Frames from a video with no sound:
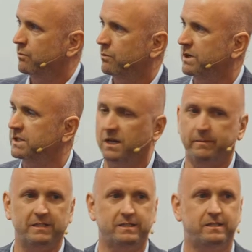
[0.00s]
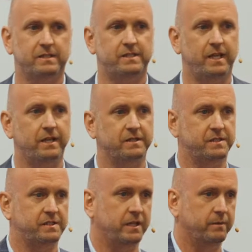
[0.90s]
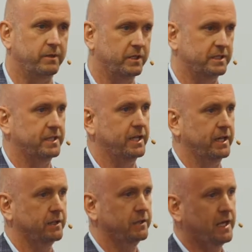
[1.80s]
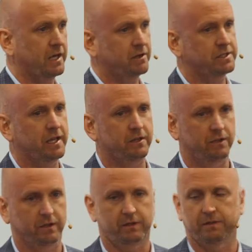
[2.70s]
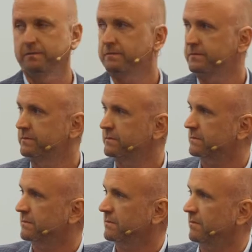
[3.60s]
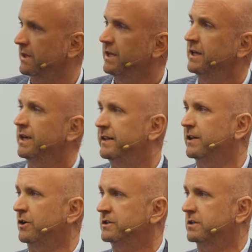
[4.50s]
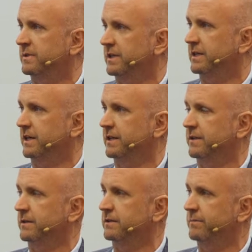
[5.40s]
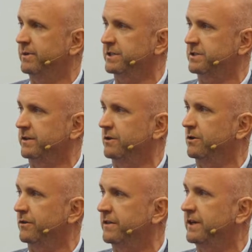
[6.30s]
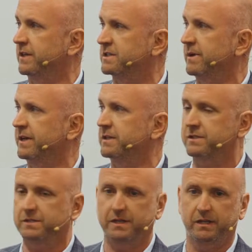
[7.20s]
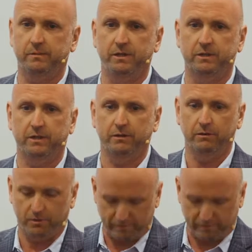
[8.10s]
We're going to talk about the state of sustainability today, and how does that look? And then ultimately, kind of the pitch of the whole thing is making sustainability a